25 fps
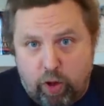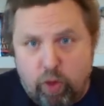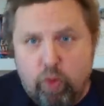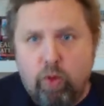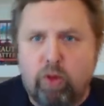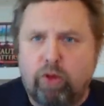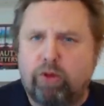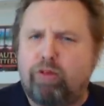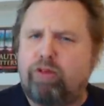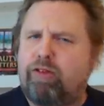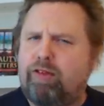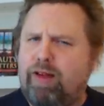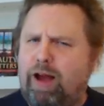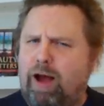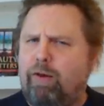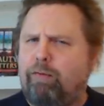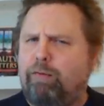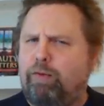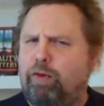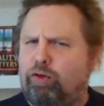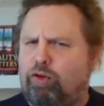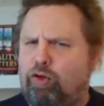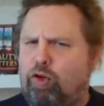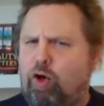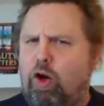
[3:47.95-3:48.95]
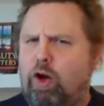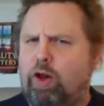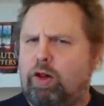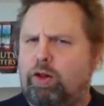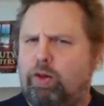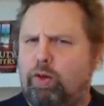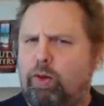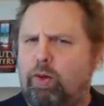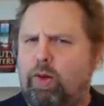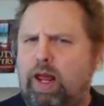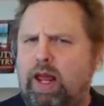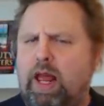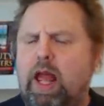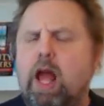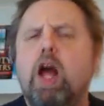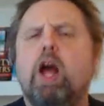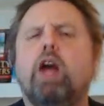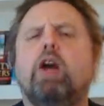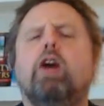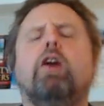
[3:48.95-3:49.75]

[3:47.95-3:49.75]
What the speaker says: who herself has gone through a